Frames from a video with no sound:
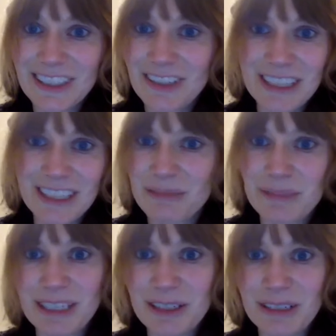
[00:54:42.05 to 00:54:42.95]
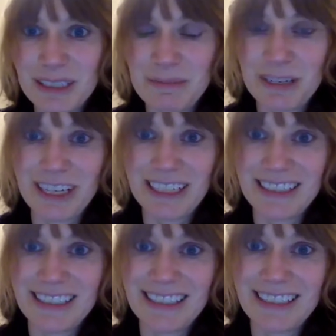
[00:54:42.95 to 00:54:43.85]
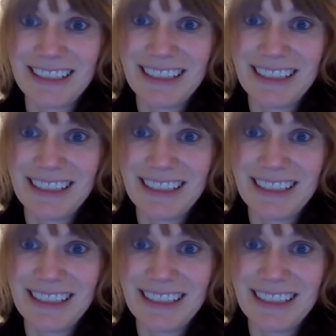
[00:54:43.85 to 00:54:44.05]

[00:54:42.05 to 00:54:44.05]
So that's going to be a new experience.